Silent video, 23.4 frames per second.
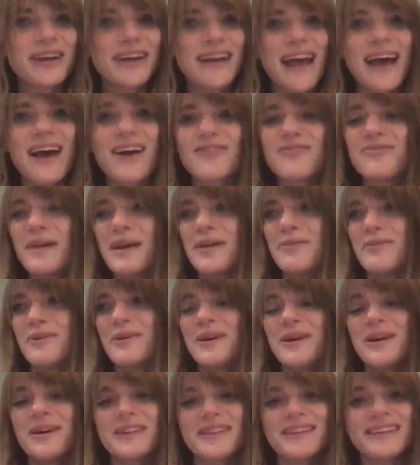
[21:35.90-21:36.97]
have my
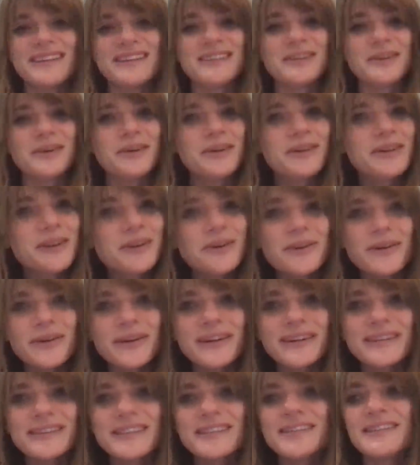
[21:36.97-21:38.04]
wall. It's all
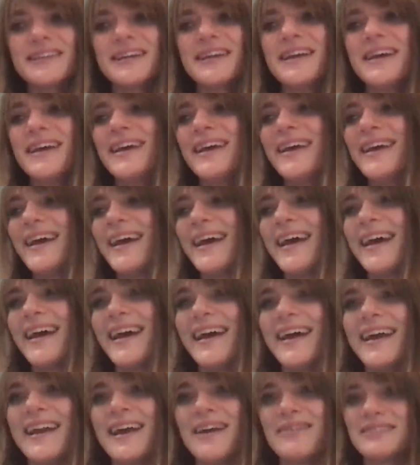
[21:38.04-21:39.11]
yours.
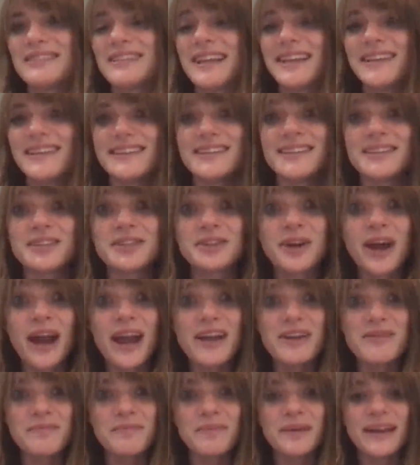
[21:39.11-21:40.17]
And I was like, this is
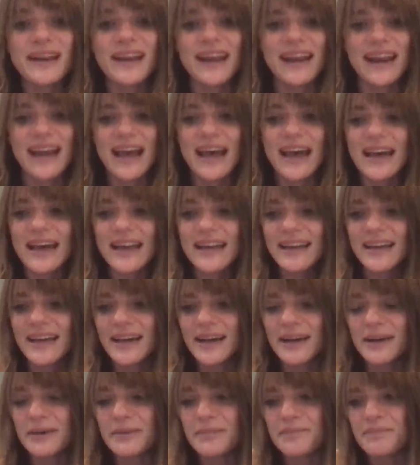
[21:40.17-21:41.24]
great. But it had,
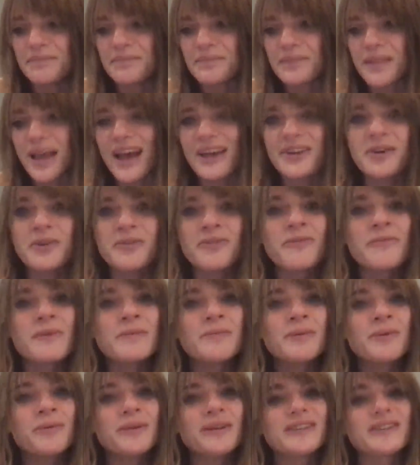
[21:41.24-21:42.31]
I don't
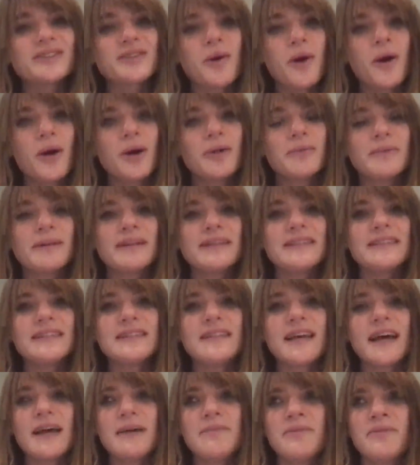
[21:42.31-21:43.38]
remember what it's called, but it's a
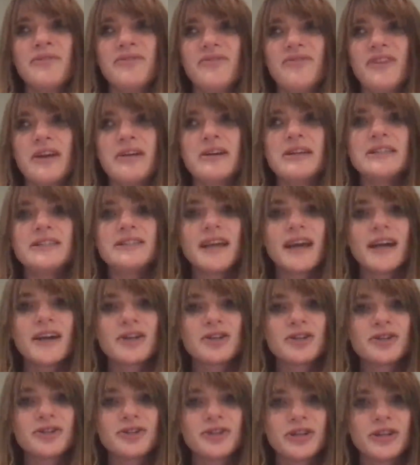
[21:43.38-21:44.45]
type of very
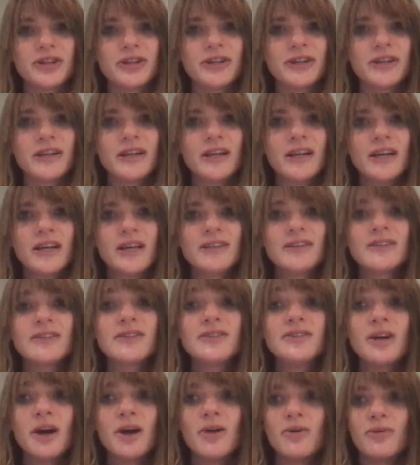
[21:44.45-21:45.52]
textured
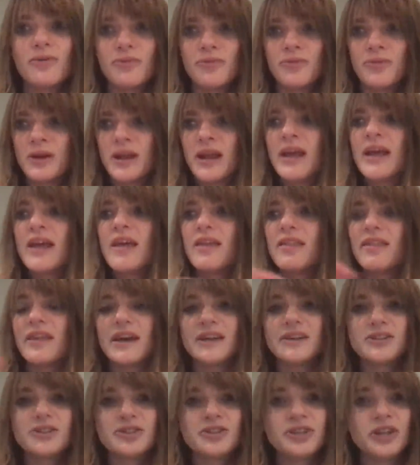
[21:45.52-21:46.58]
stucco
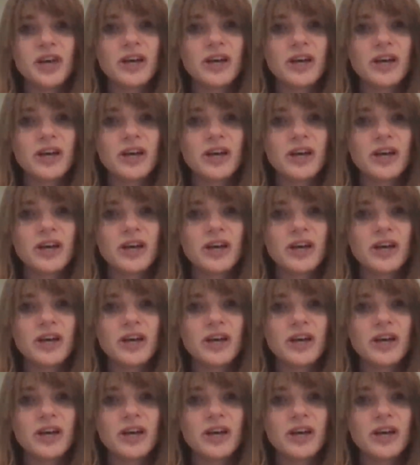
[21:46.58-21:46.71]
that